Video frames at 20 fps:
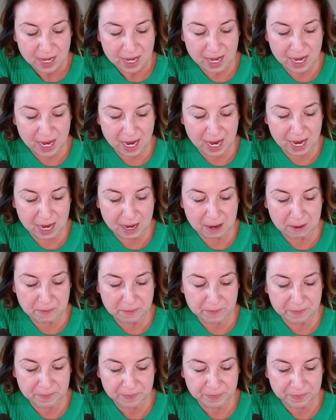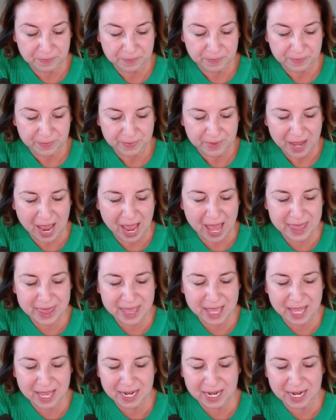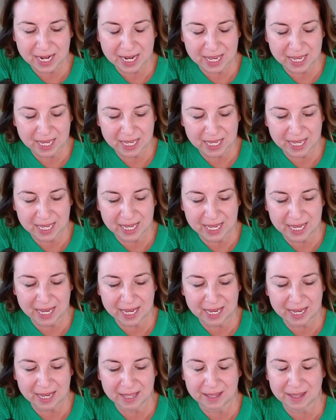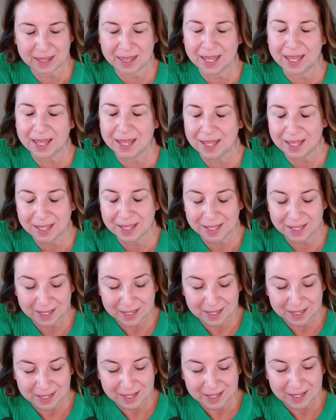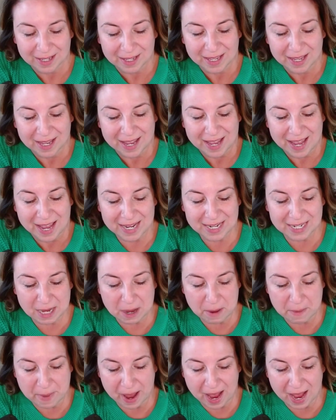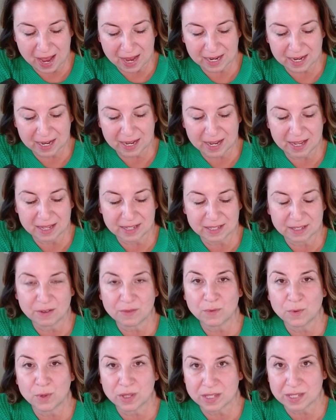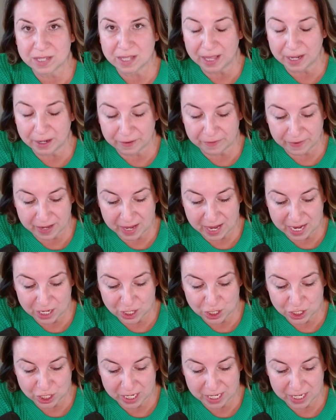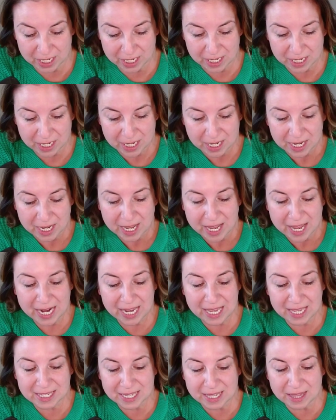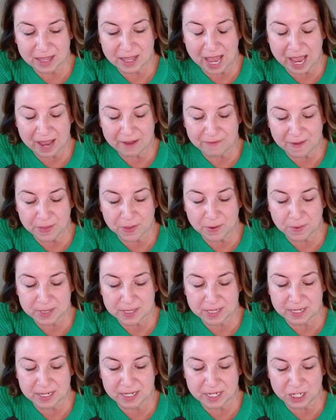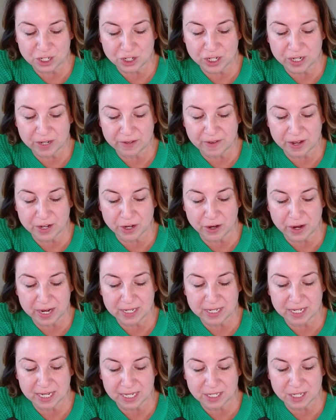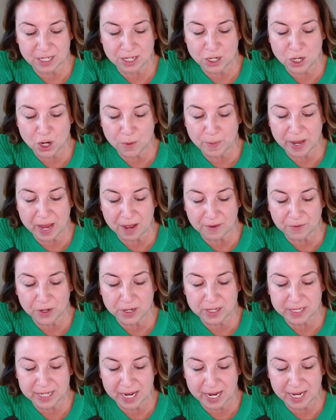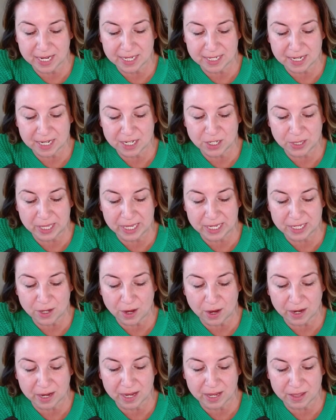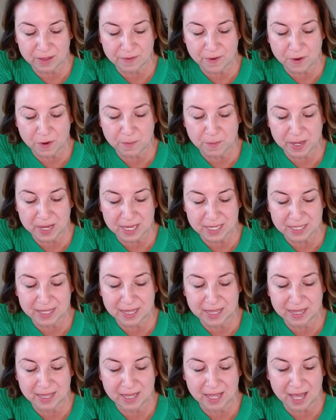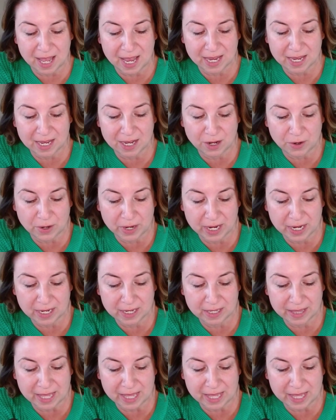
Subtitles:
Um, and then he had to come back with clarification. And he said, I felt there was an initiative on your end to get to know me after a date. I do like talking on the phone because I can create